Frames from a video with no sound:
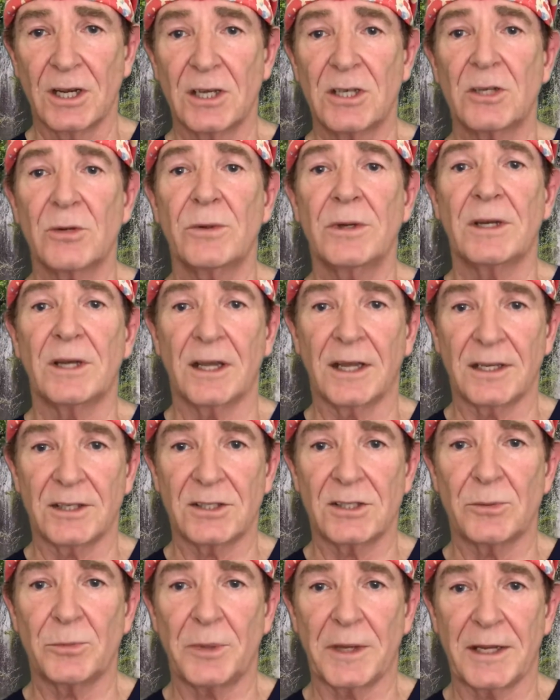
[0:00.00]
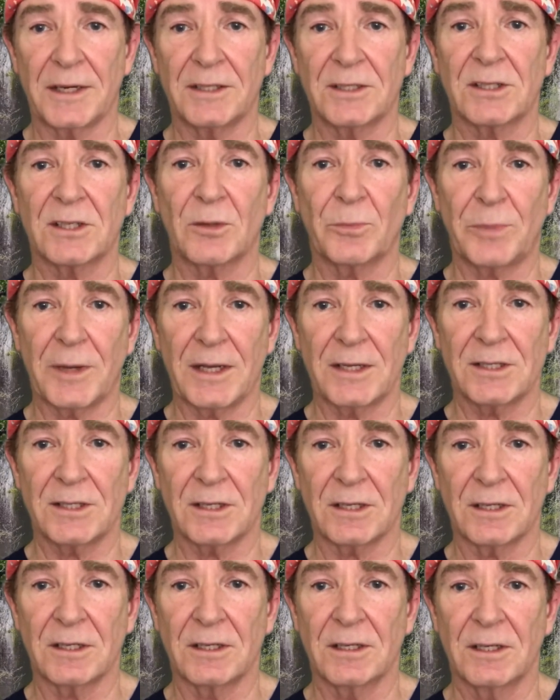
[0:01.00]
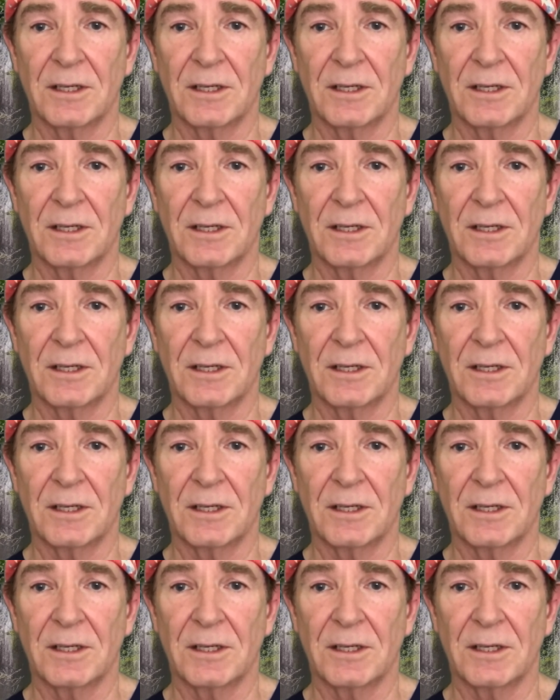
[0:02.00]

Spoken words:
to enlarge the bladder's capacity.